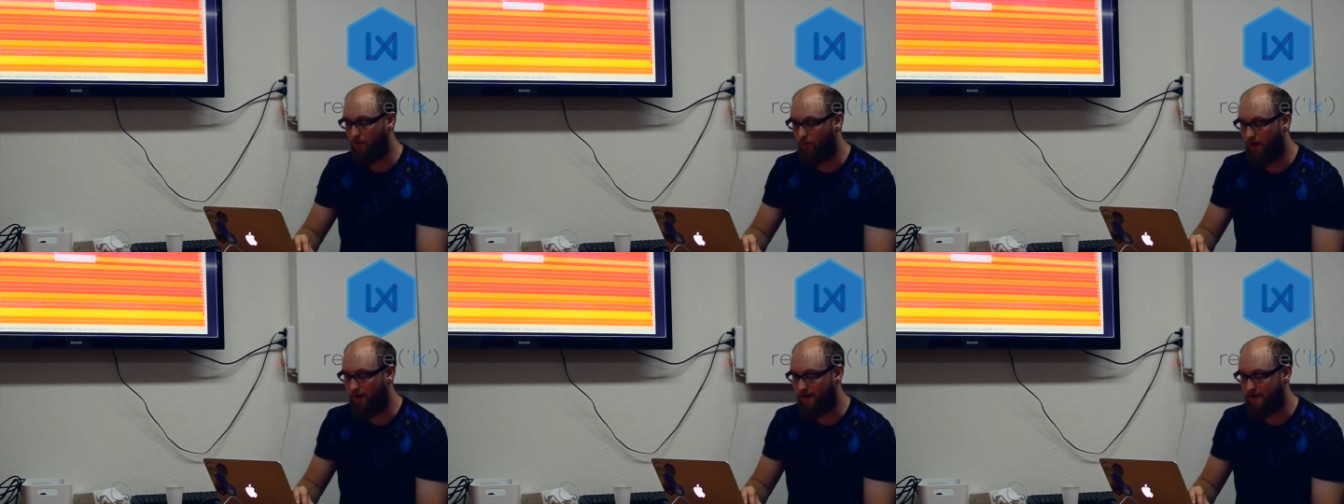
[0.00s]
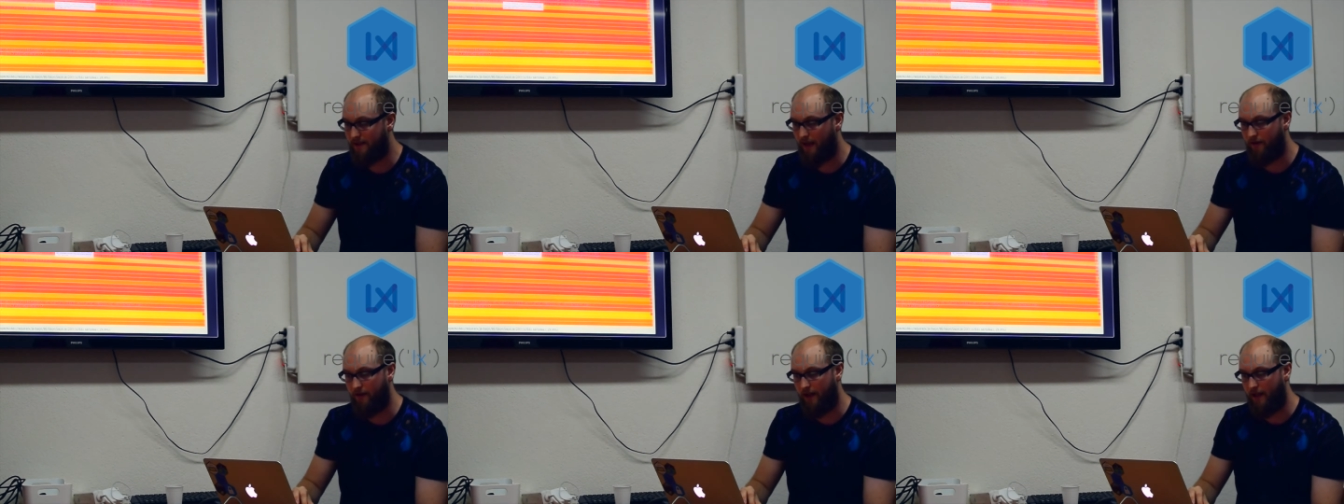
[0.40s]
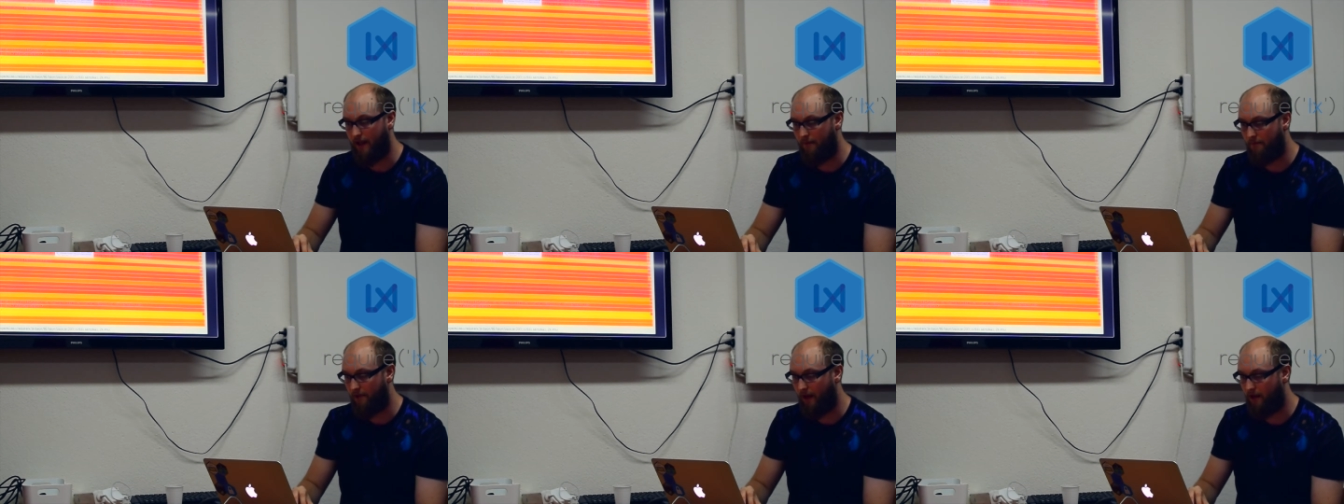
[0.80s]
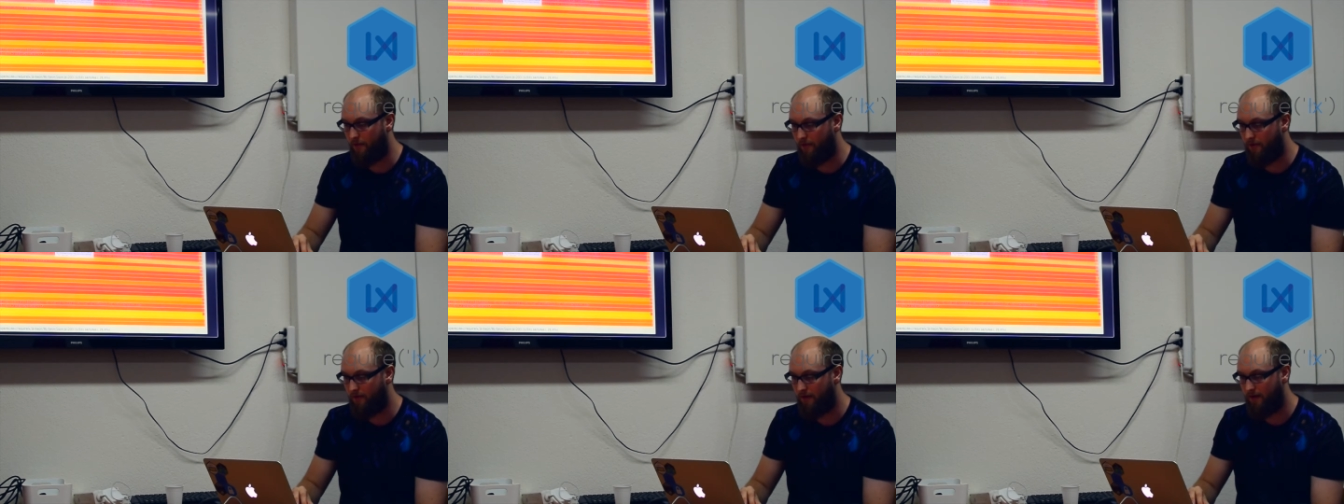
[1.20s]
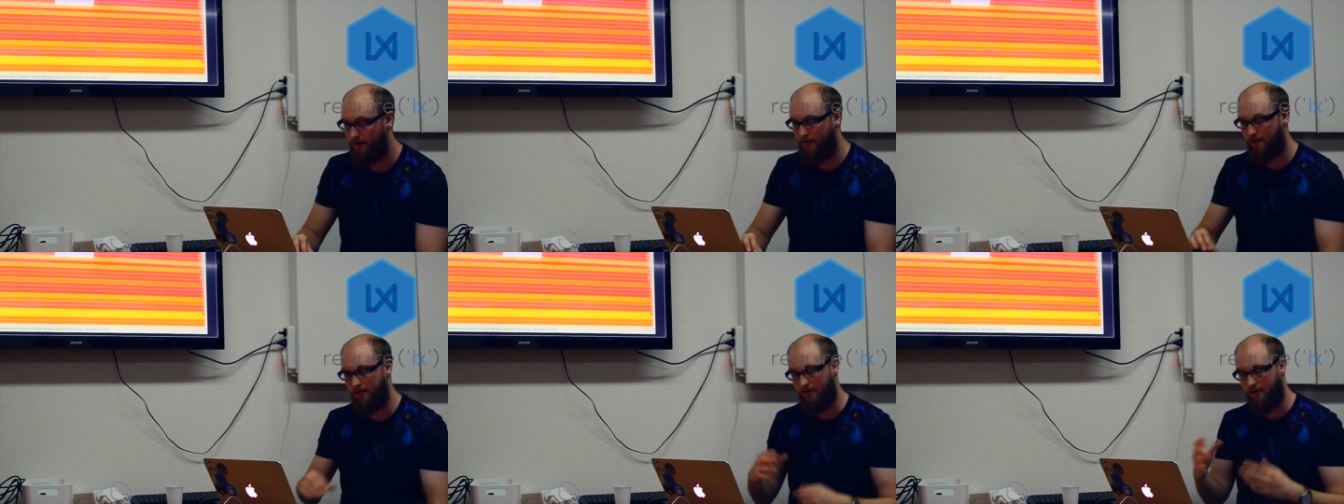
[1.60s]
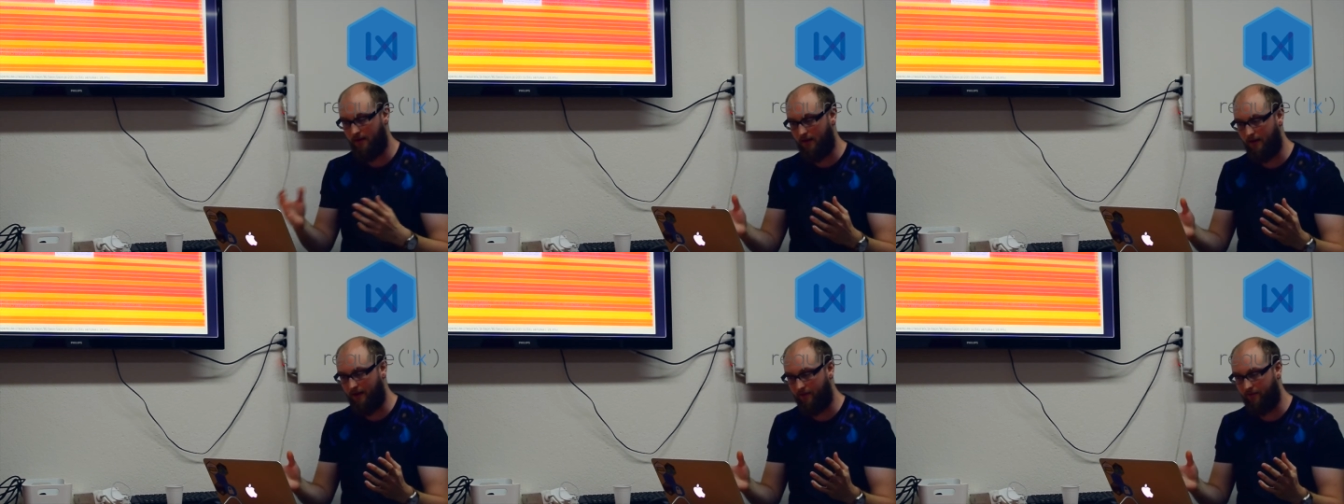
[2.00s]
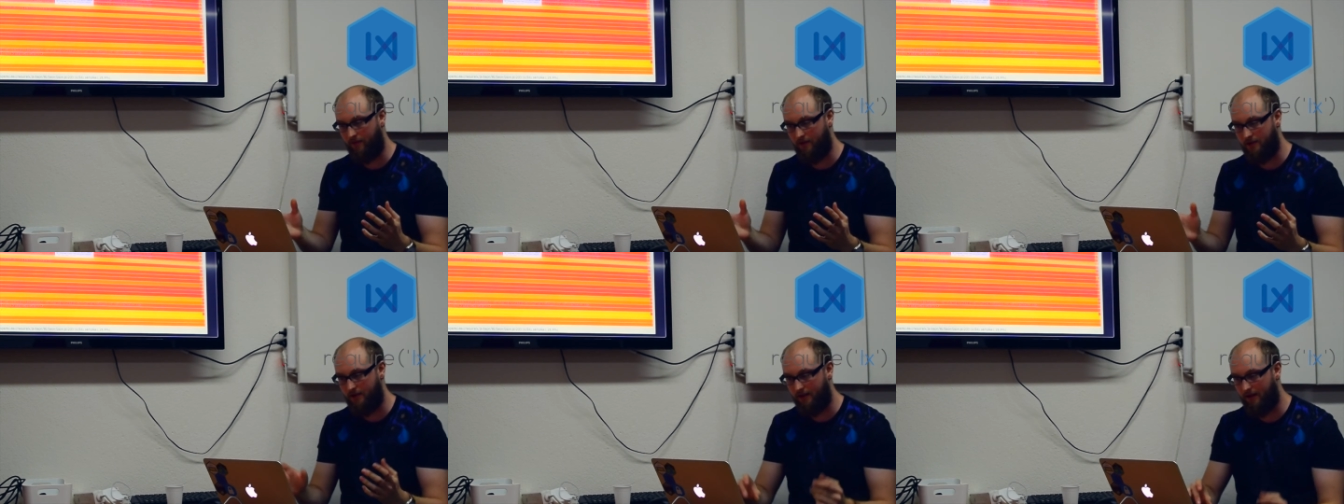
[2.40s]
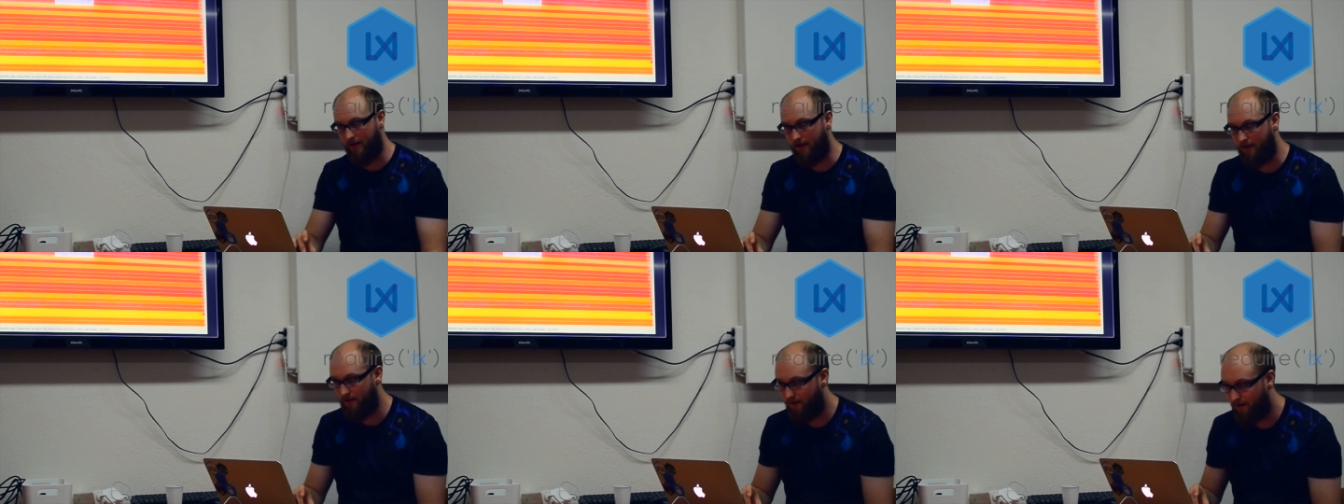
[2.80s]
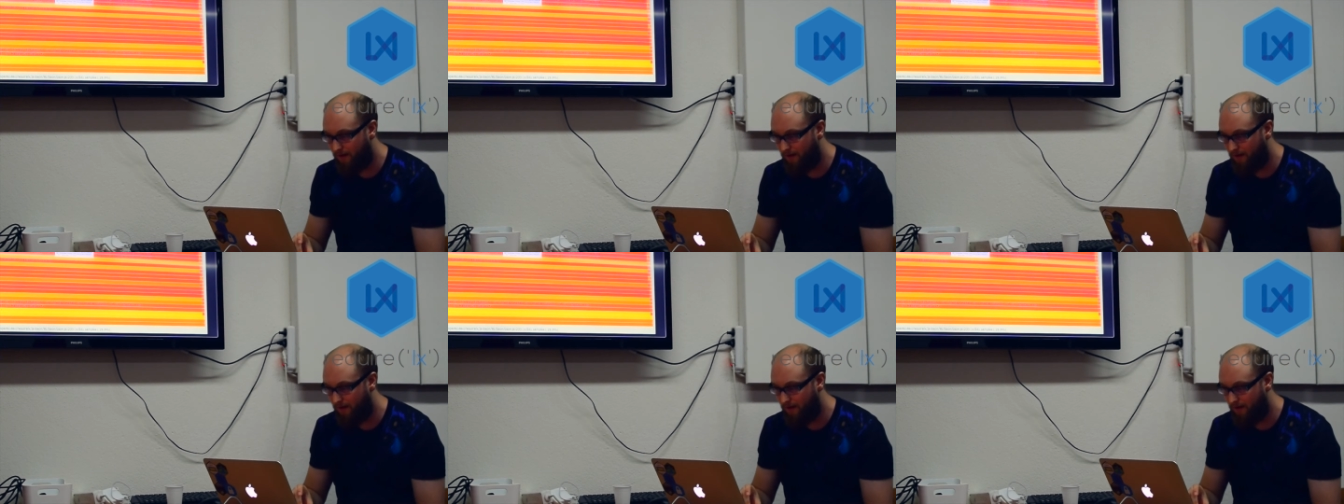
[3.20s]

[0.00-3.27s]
Whereas calculate element, that function again,